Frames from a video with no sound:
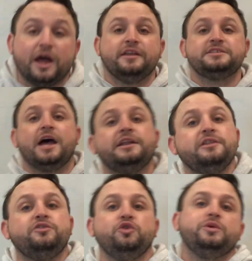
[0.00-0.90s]
I decided
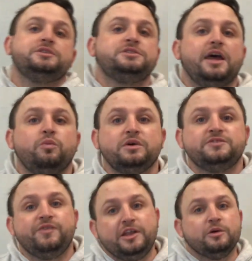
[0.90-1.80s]
to do instead was
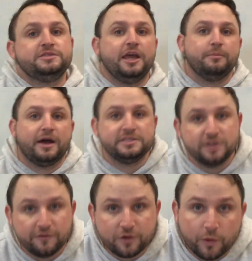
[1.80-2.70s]
videotape
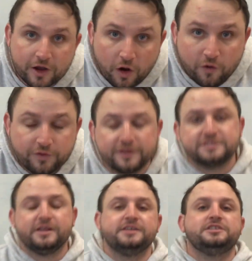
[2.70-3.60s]
myself going over these
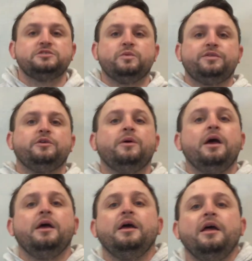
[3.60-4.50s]
lessons with you.
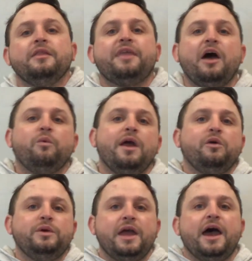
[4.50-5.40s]
That
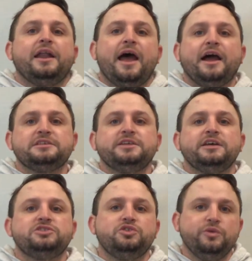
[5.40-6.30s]
way we had
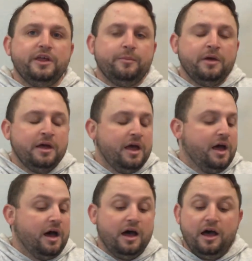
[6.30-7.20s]
access to them,
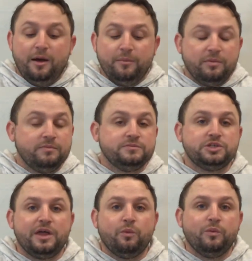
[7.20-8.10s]

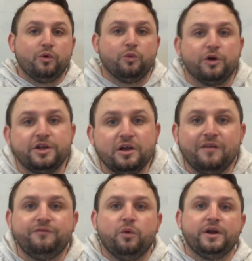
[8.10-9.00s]
so that when we're working
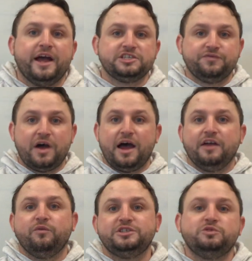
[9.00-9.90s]
on
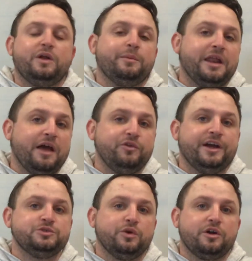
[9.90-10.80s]
4-5, which is what I'm going to have you
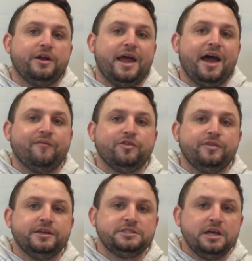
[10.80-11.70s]
guys work on after
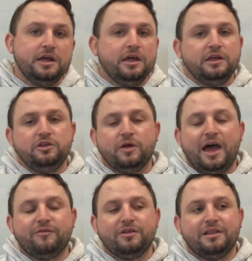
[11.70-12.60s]
this, you'll
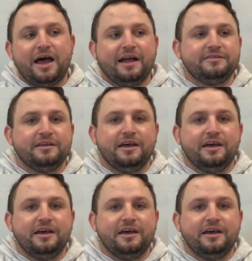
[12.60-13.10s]
have a lot